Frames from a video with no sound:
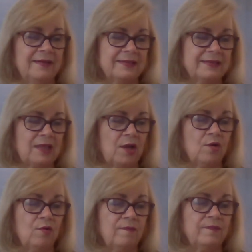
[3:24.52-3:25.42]

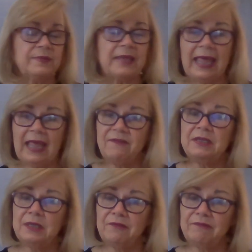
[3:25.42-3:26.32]
So having
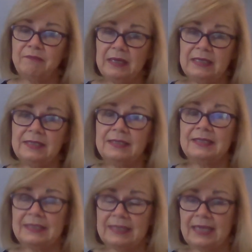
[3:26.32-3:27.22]
enough money to
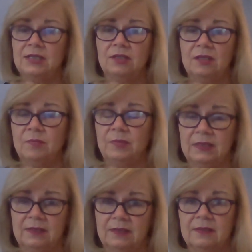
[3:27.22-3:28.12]
stay into the
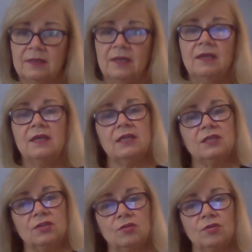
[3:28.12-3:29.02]
business
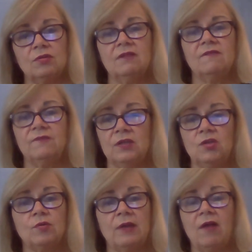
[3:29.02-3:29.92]
until you can
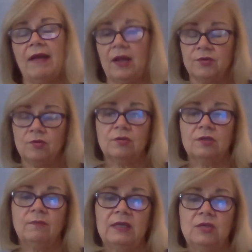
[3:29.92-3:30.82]
figure out how you're
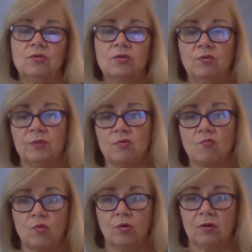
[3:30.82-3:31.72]
going to make your career
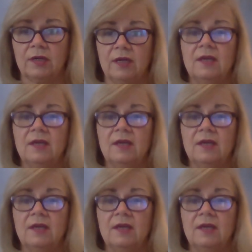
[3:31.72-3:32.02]
work.